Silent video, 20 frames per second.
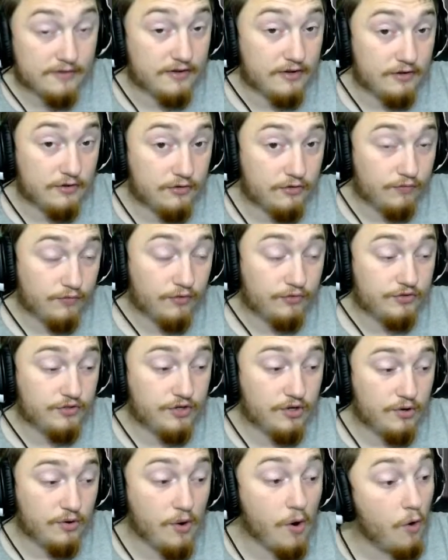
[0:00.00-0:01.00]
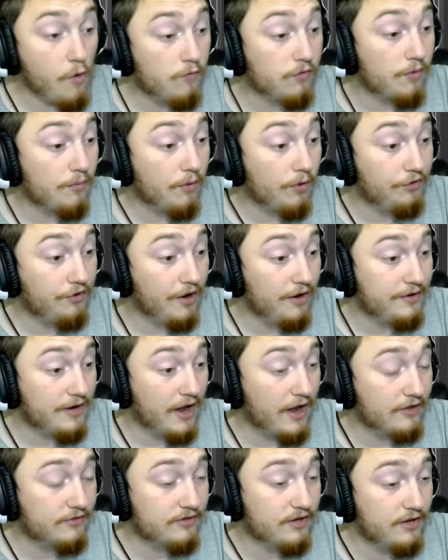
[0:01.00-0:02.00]
it useful to go over
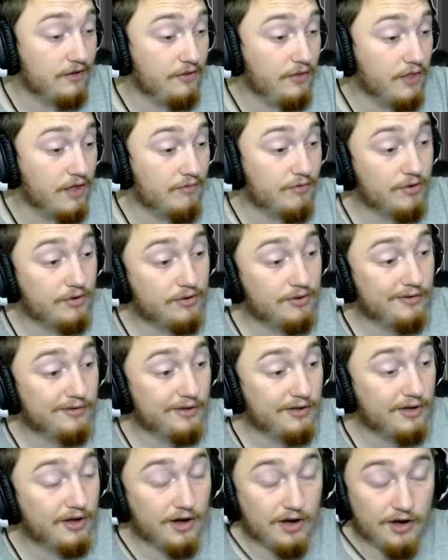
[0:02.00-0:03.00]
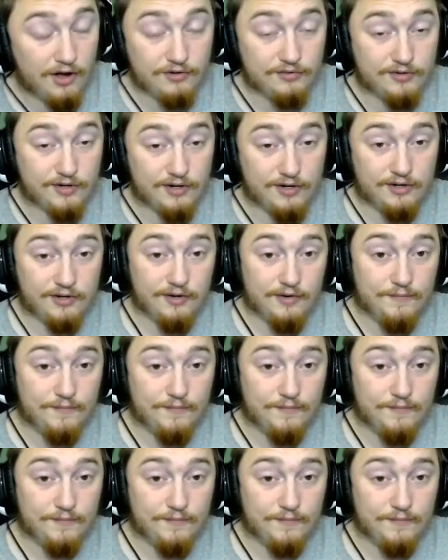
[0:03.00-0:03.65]
multitasking level 100?